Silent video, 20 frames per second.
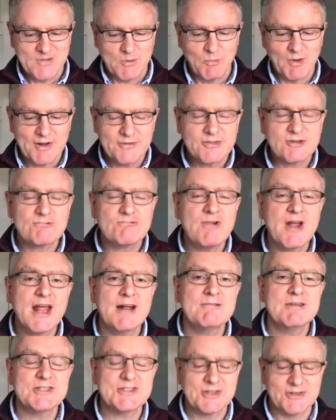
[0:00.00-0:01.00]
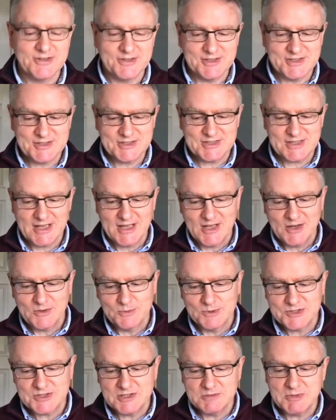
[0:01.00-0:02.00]
One of the rarest honours
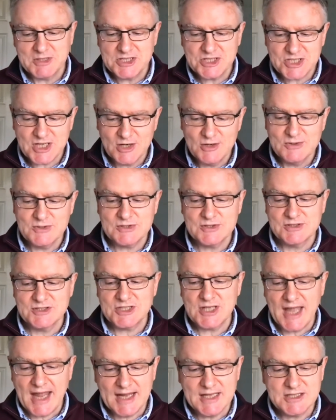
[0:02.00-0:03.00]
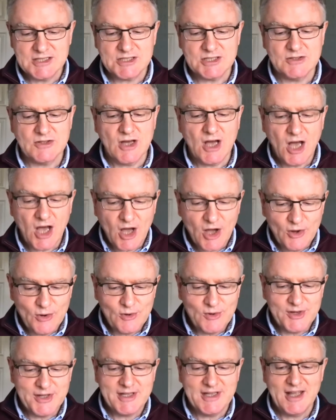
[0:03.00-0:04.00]
was to be chosen to enter the
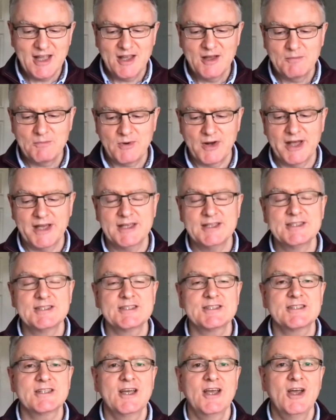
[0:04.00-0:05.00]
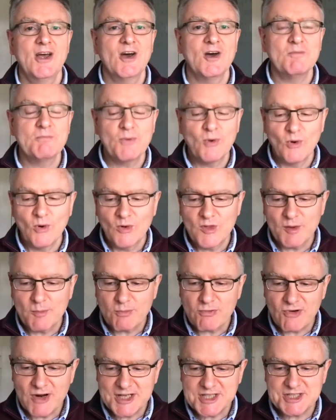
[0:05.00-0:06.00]
holy place and pour the
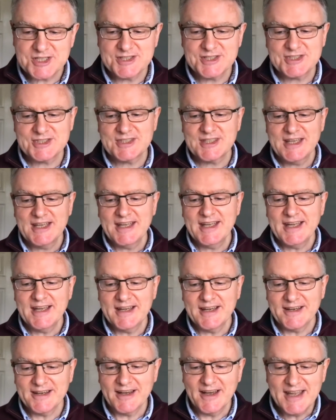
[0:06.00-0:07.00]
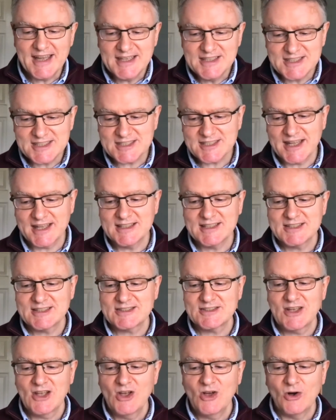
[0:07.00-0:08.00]
precious
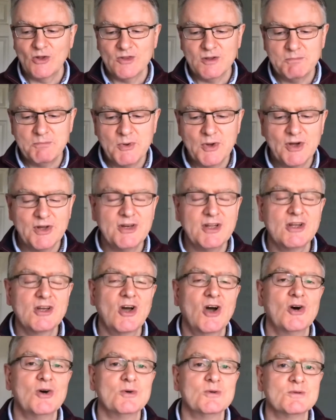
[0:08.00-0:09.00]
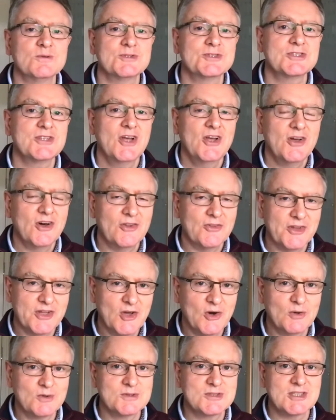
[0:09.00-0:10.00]
incense on the burning coals on
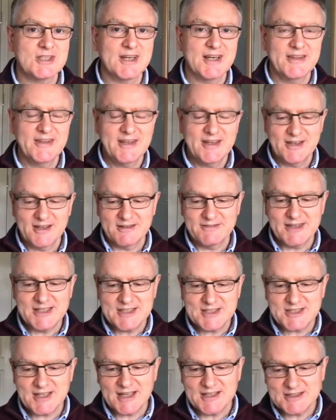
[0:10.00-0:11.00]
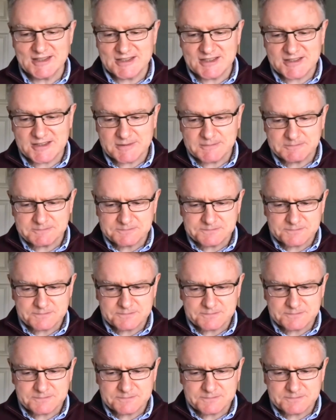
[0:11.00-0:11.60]
the altar of incense.